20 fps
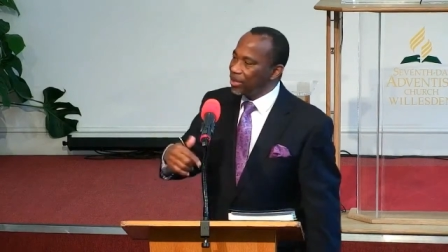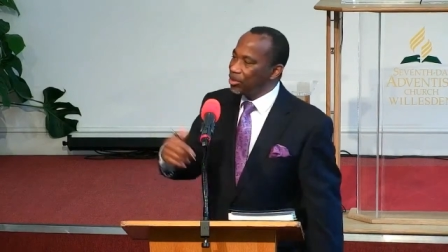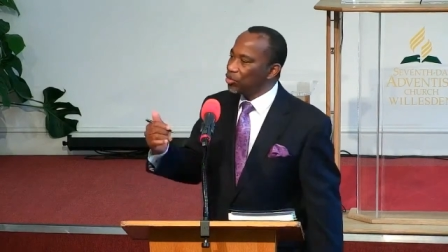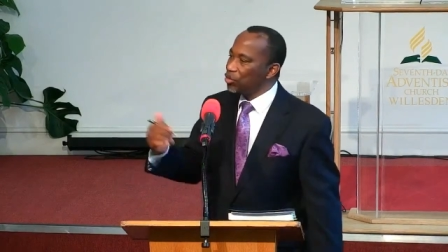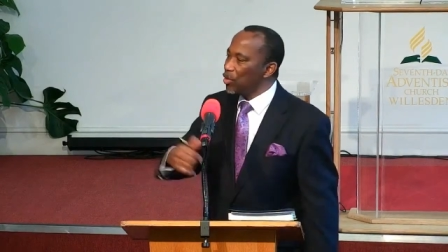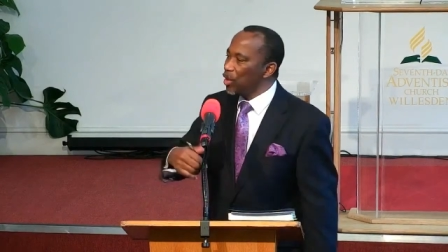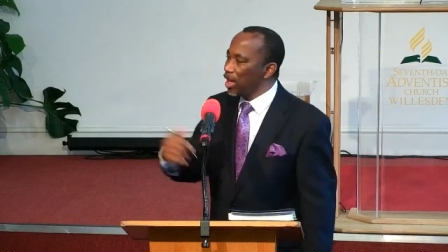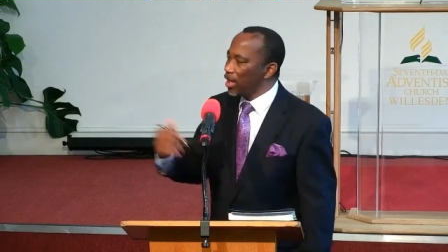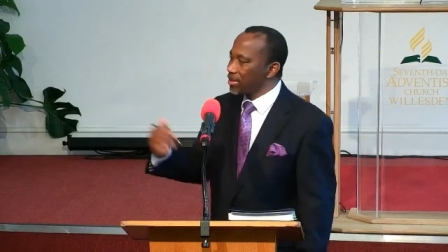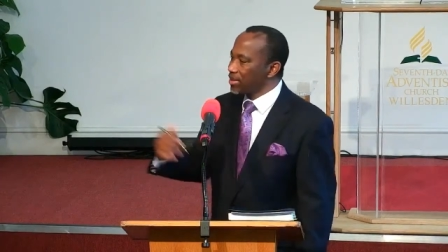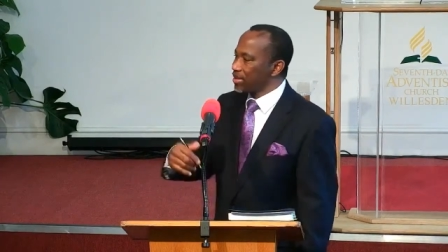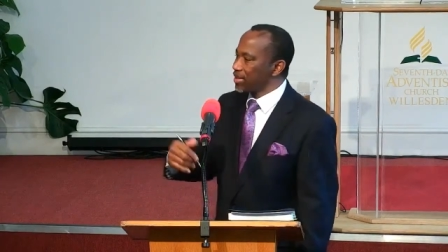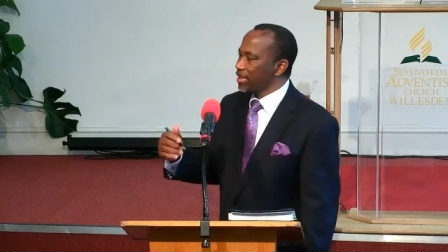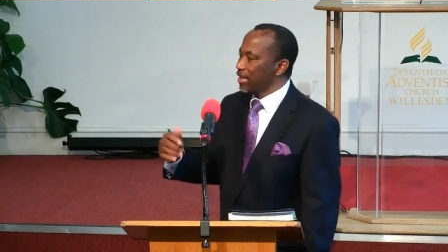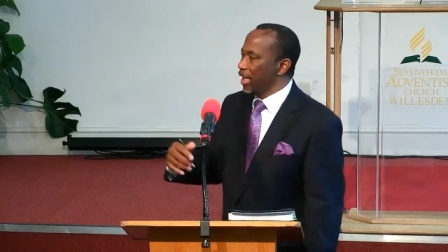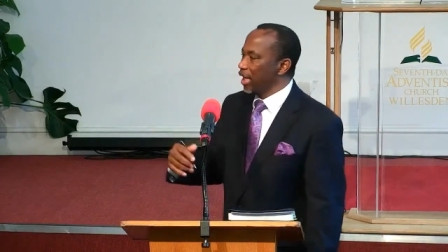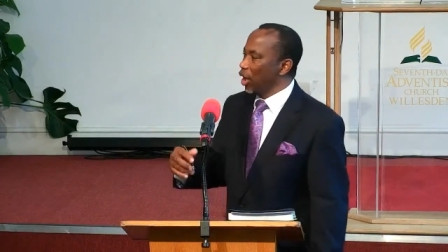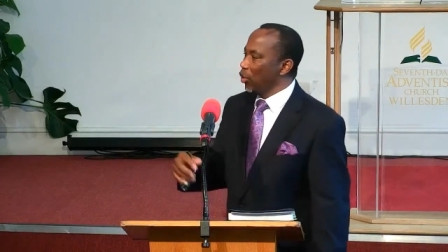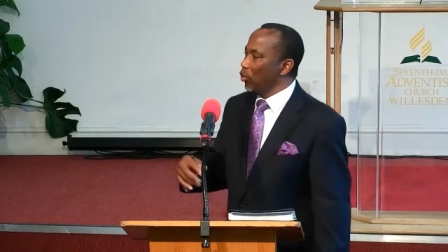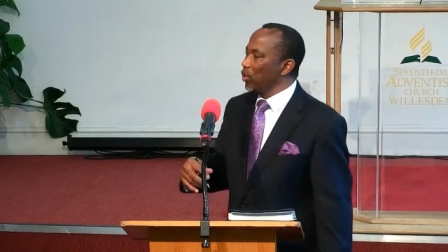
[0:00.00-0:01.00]
to us,
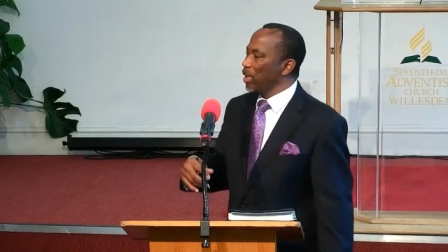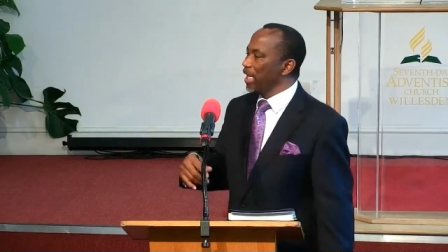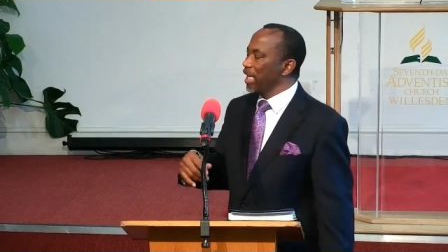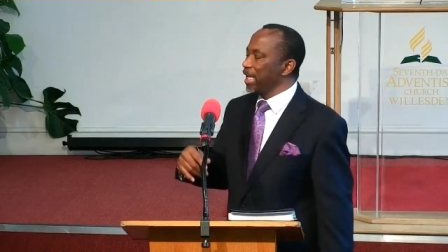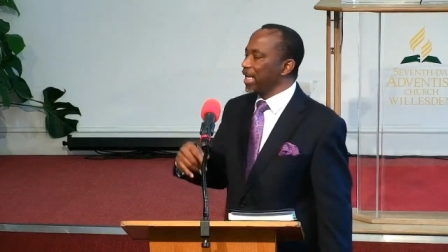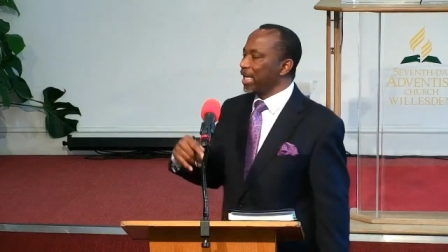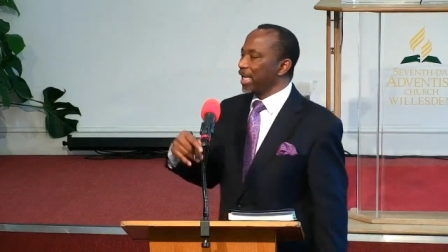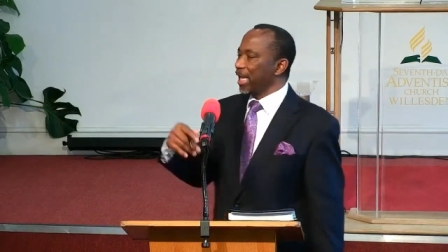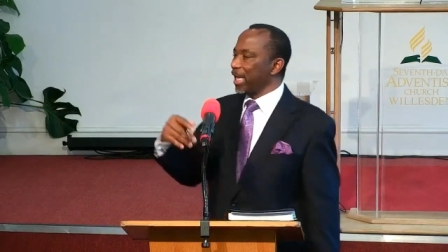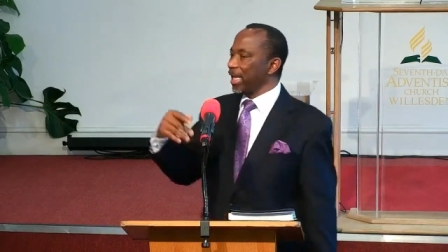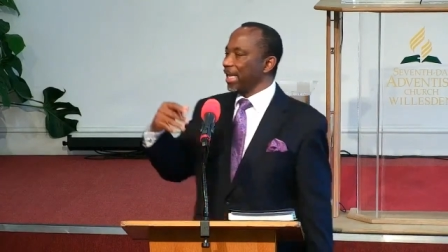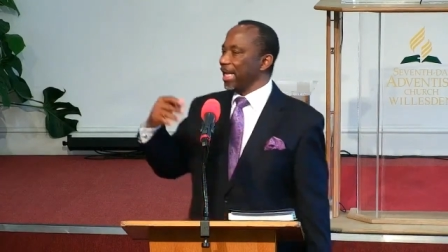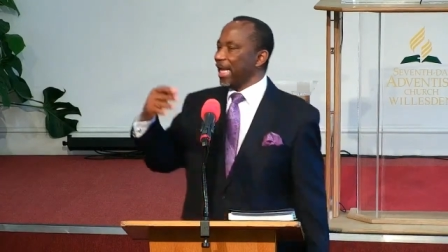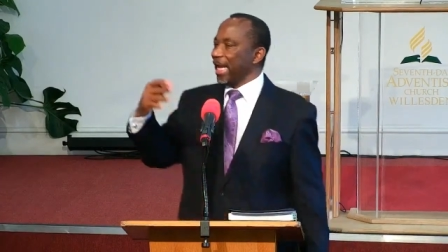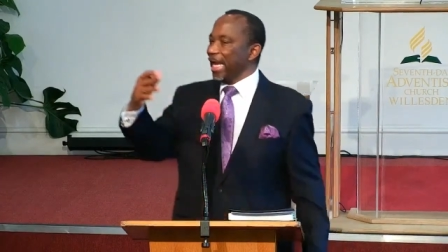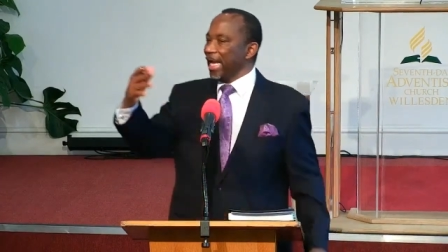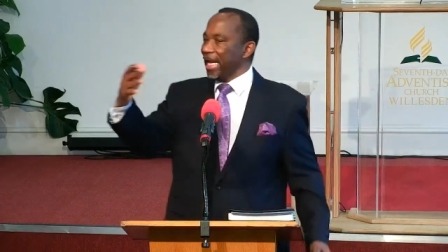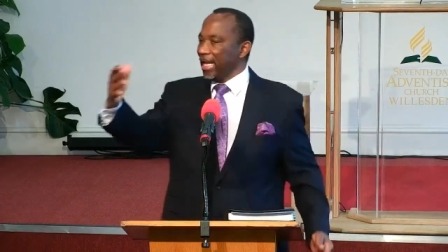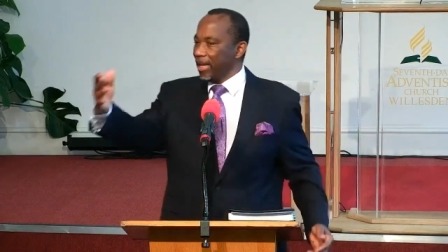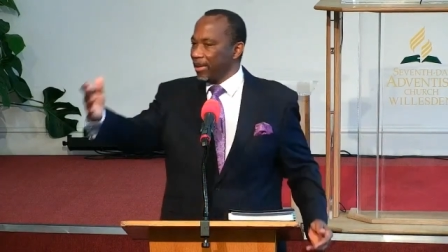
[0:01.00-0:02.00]
we
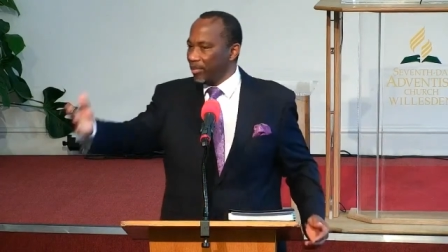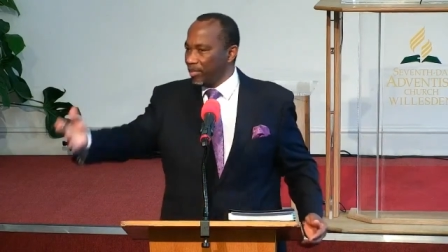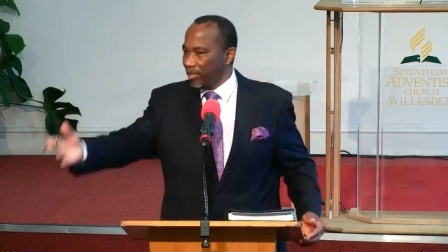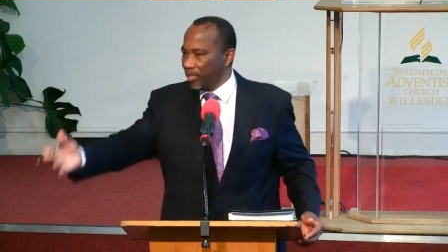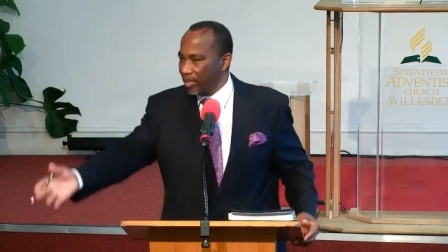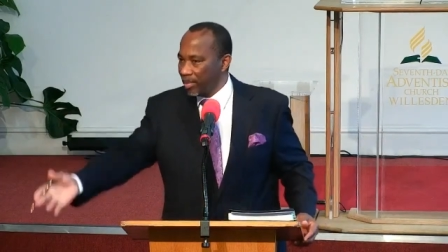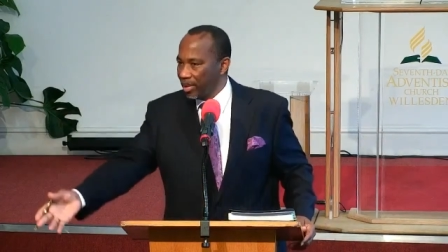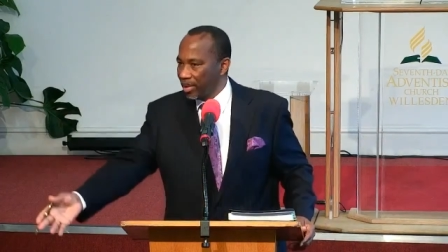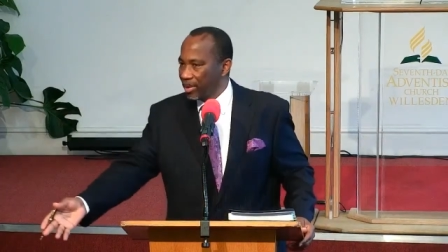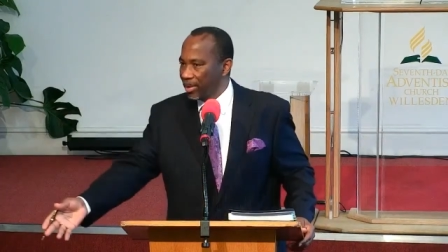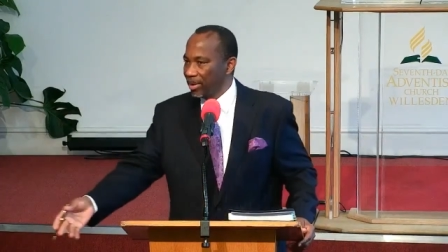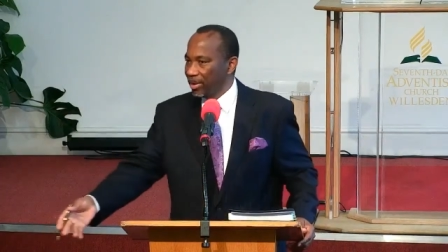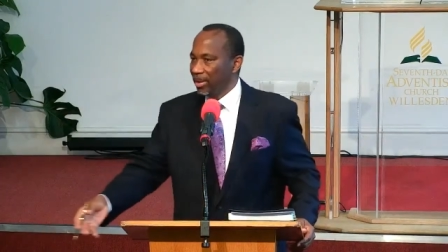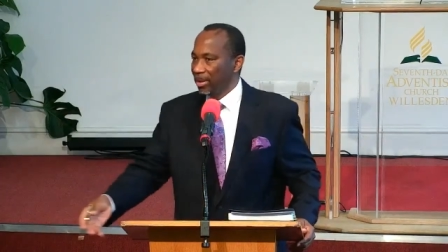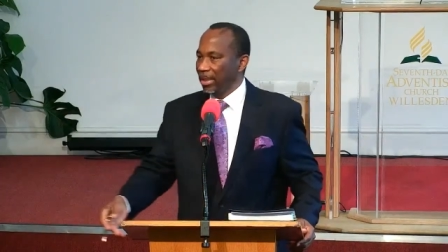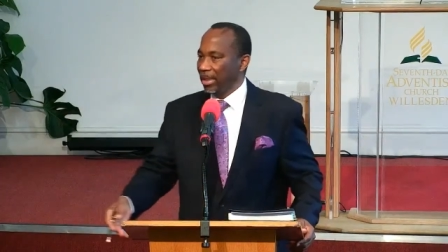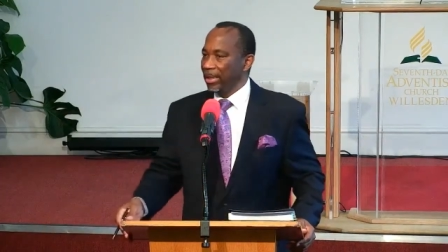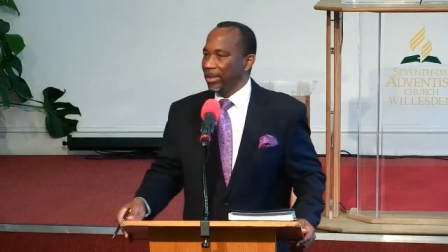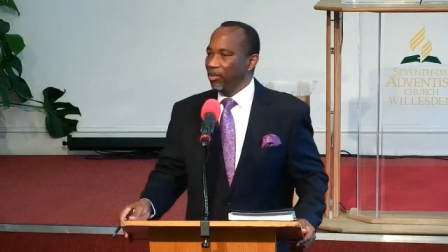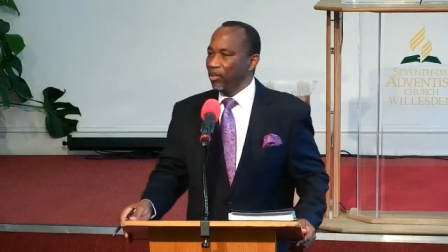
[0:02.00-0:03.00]
claim
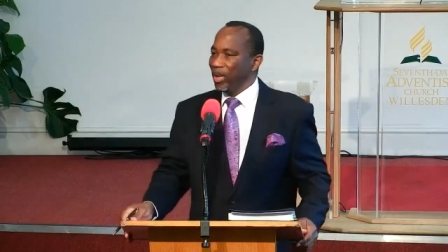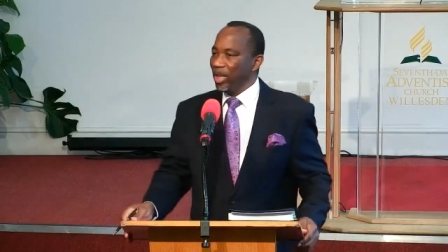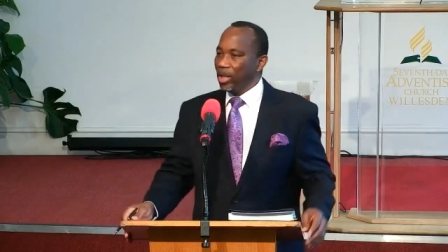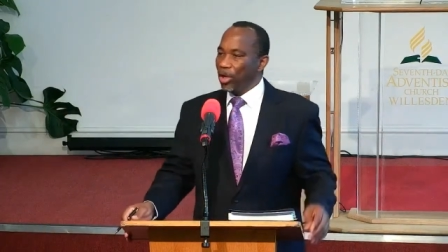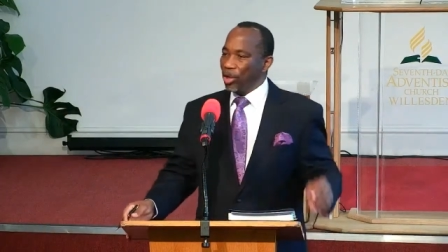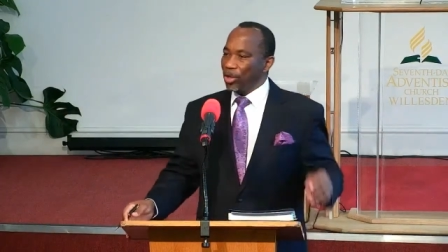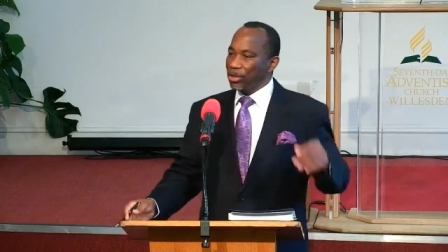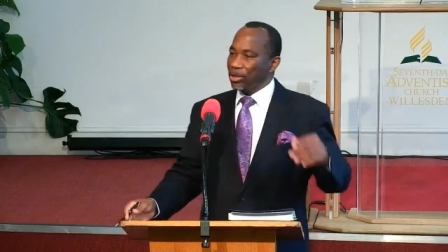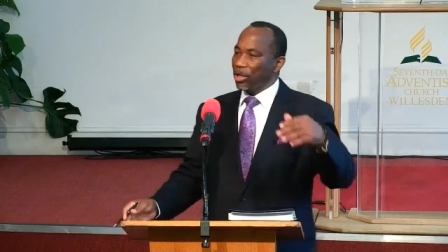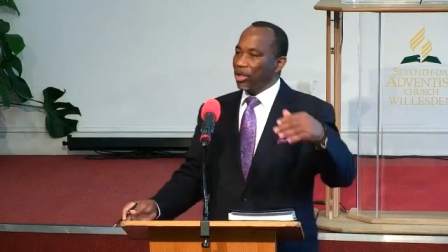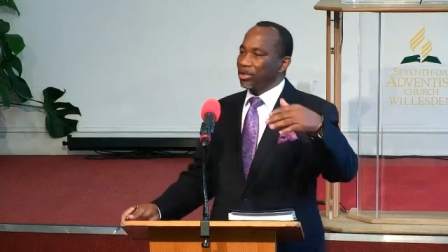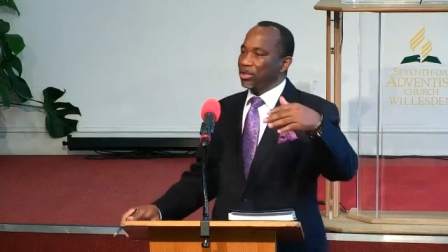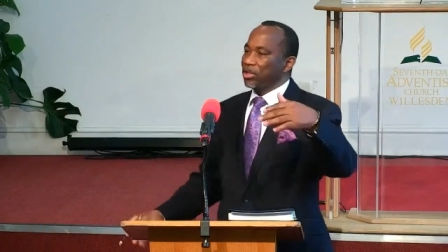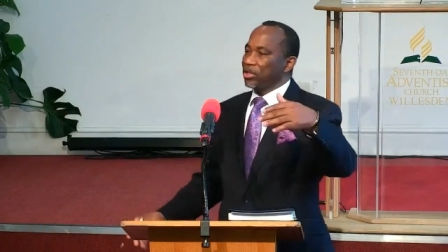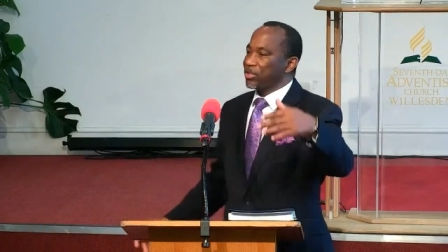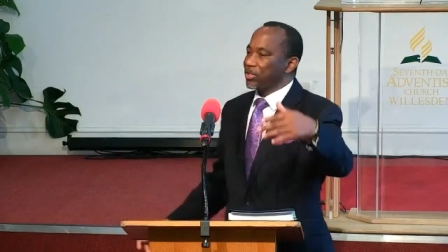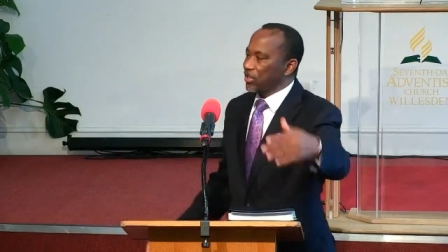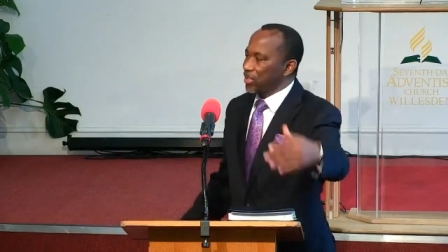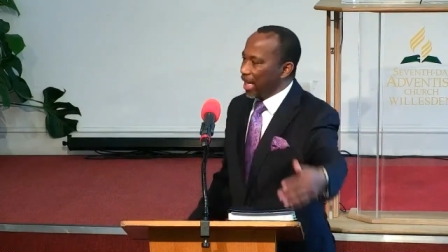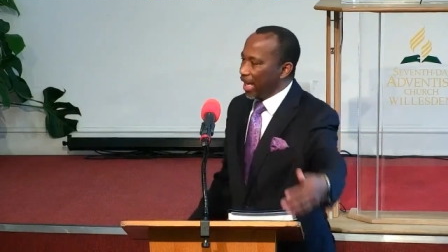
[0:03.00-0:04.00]
we don't
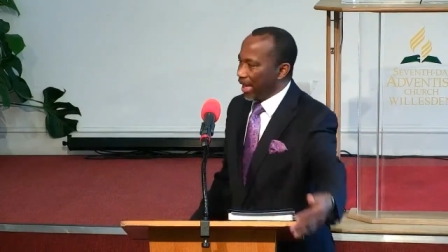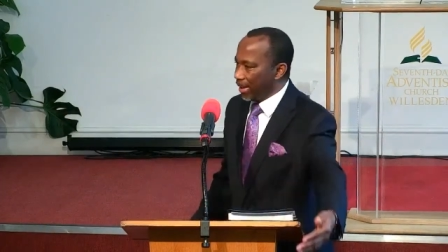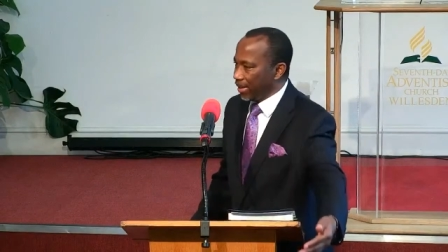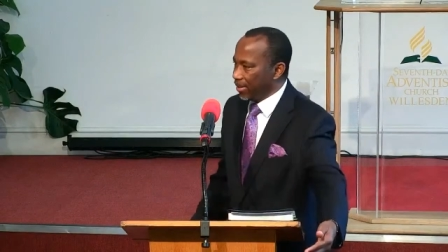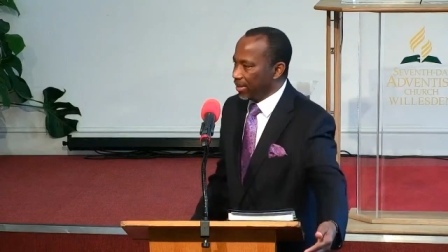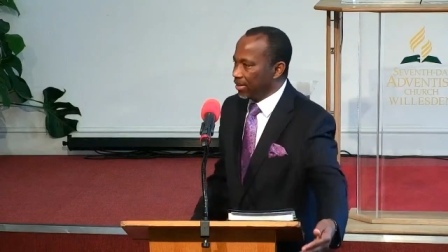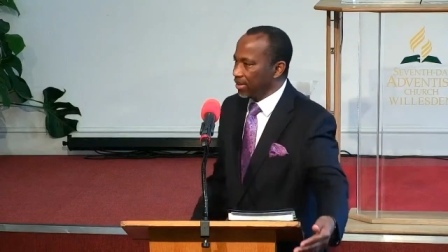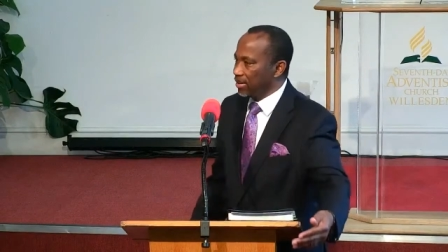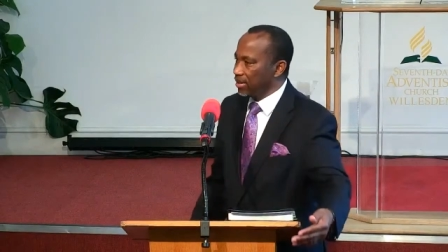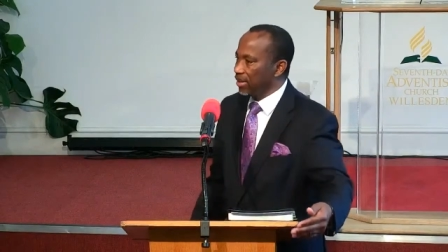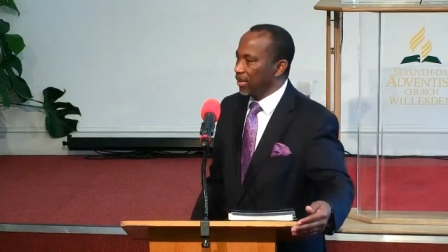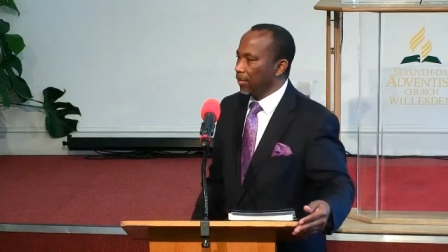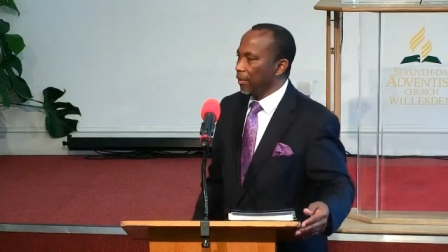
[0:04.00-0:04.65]
understand.